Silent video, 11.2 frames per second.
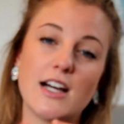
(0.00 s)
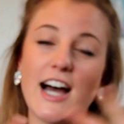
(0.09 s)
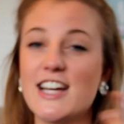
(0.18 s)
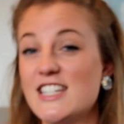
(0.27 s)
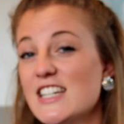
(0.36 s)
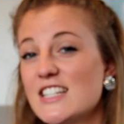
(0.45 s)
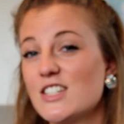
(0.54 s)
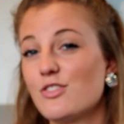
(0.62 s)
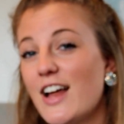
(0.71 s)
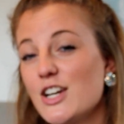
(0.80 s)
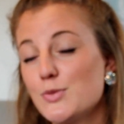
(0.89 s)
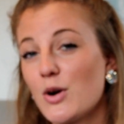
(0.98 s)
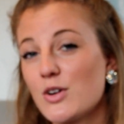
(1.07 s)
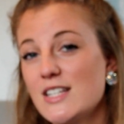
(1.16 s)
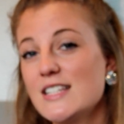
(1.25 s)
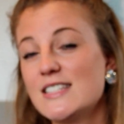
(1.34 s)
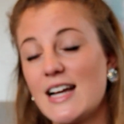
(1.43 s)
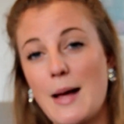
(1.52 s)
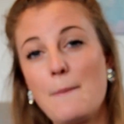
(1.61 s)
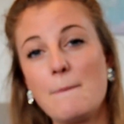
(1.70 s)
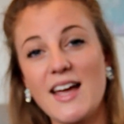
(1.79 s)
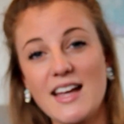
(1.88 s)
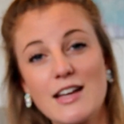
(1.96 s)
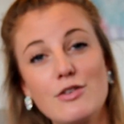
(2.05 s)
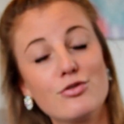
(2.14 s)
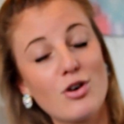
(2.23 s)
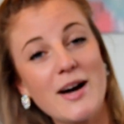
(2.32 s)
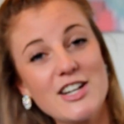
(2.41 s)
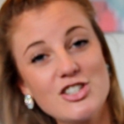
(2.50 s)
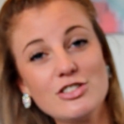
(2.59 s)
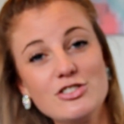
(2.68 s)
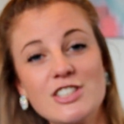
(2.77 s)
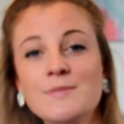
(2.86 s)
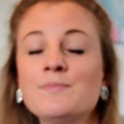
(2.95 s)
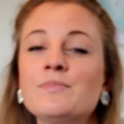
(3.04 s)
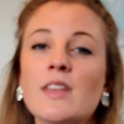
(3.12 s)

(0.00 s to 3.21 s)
ideas of lunchboxes that I'm making for my children.